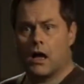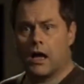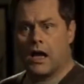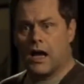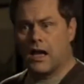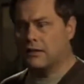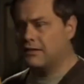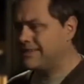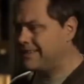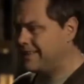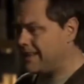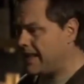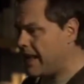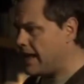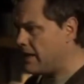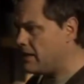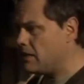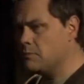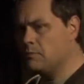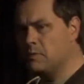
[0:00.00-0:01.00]
How
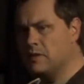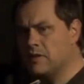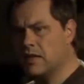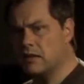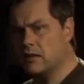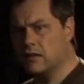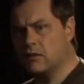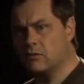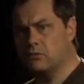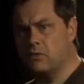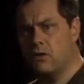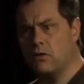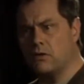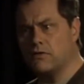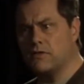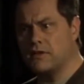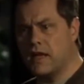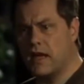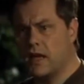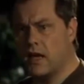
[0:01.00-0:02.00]
dare you belittle the role of
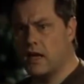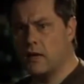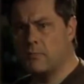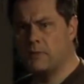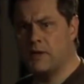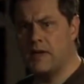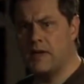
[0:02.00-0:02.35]
the ARP?